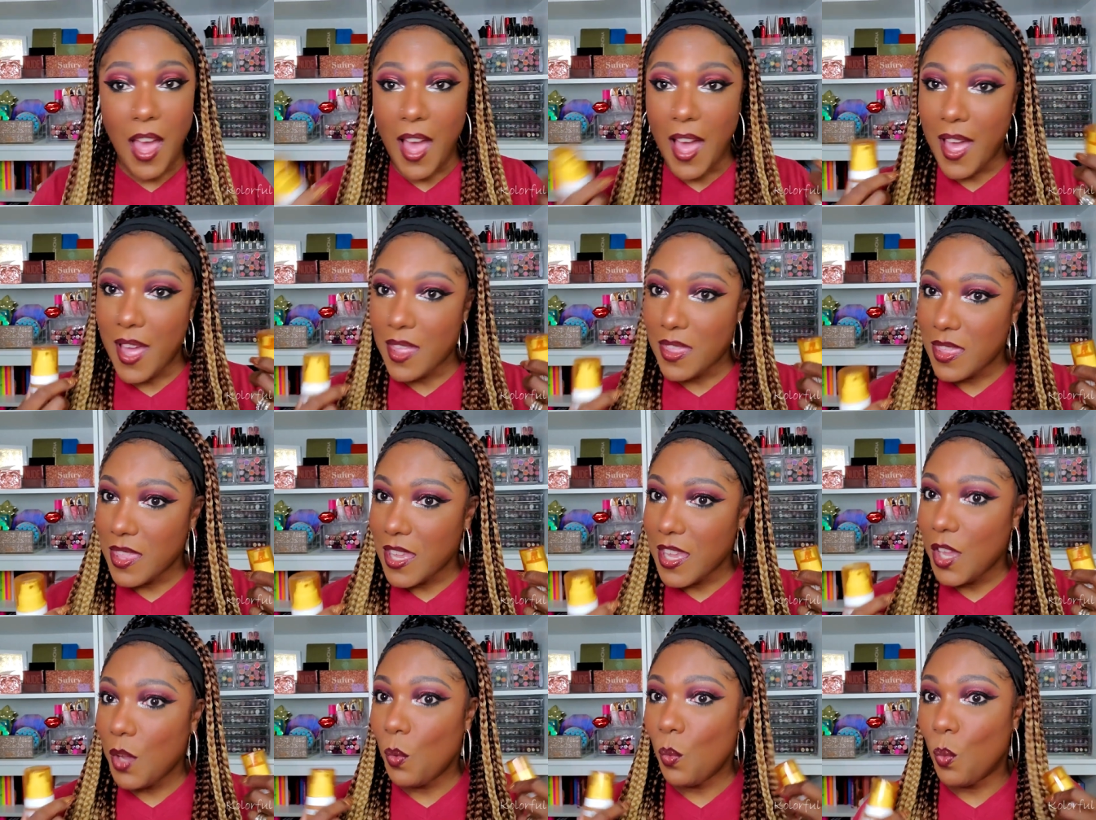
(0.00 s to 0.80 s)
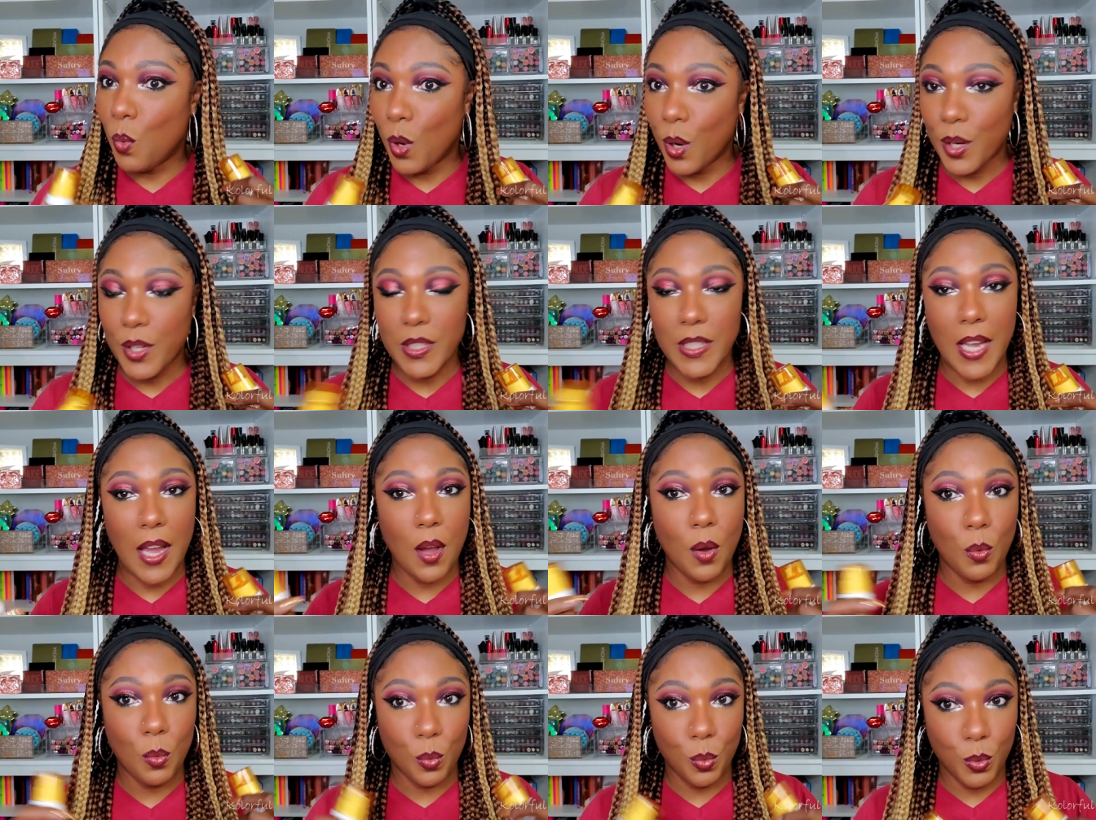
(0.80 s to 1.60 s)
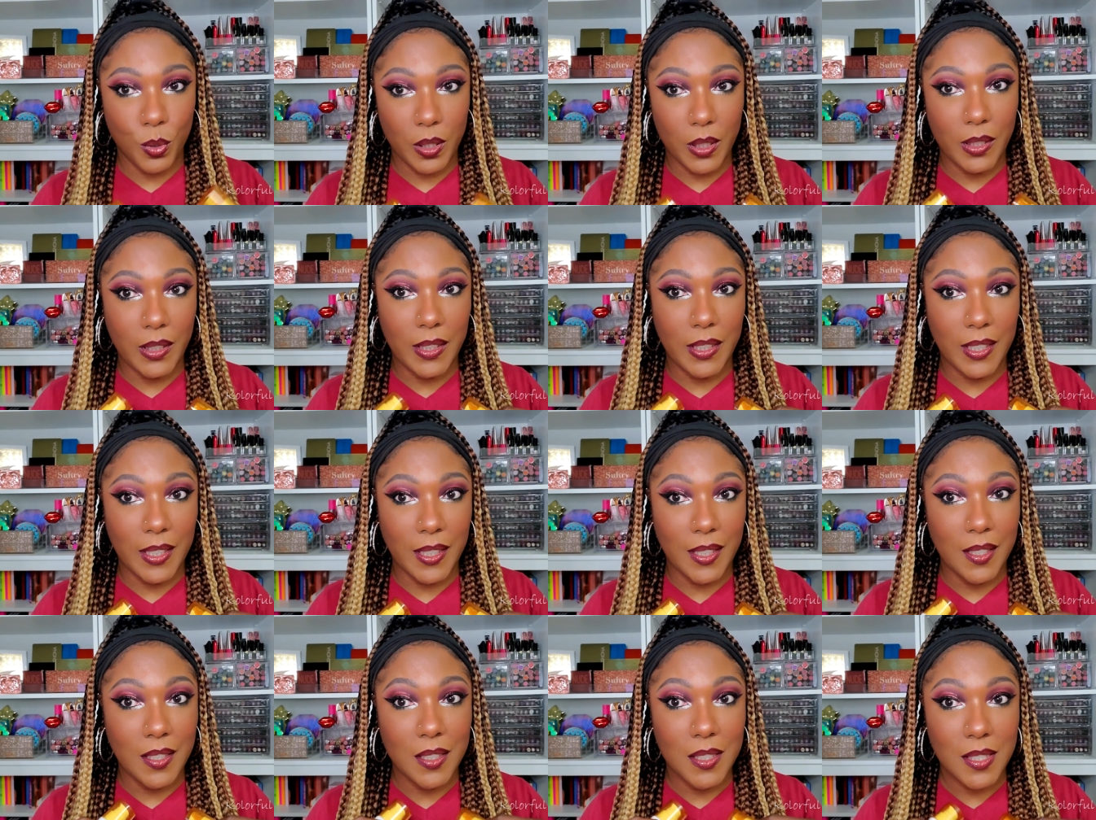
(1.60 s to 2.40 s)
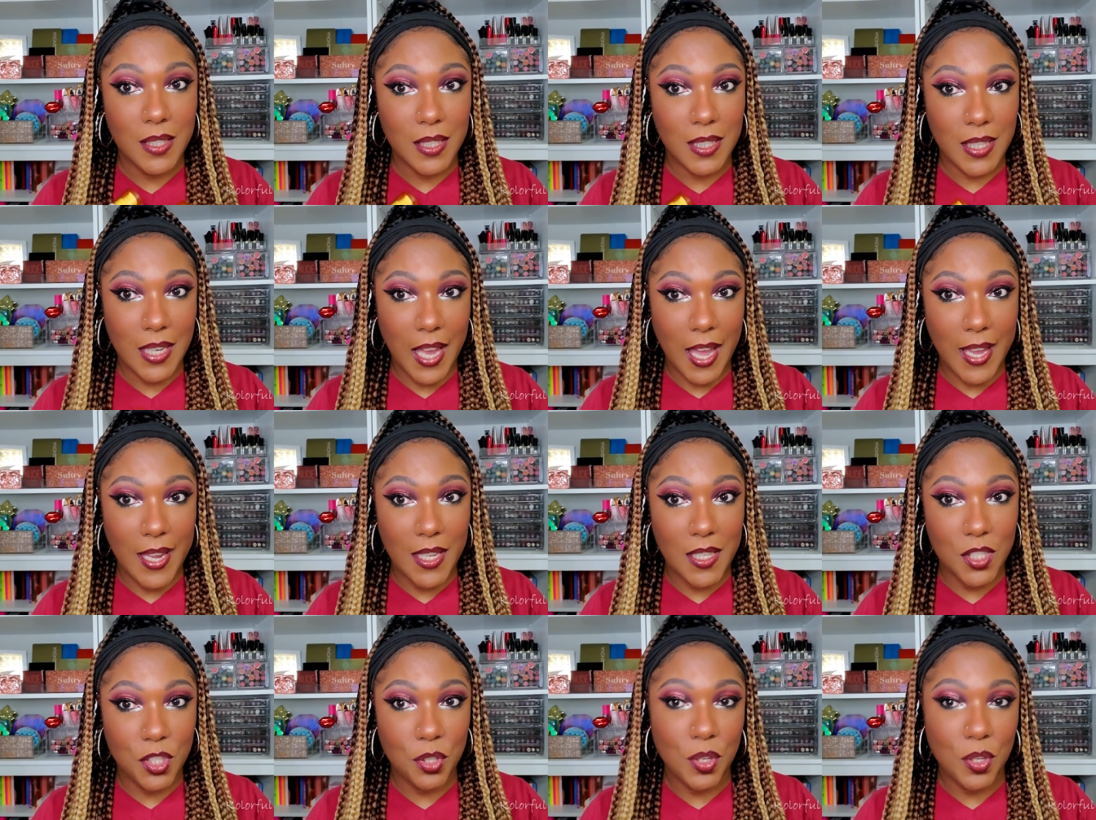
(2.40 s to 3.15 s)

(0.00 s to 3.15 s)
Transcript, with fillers: I think it worked out really nice.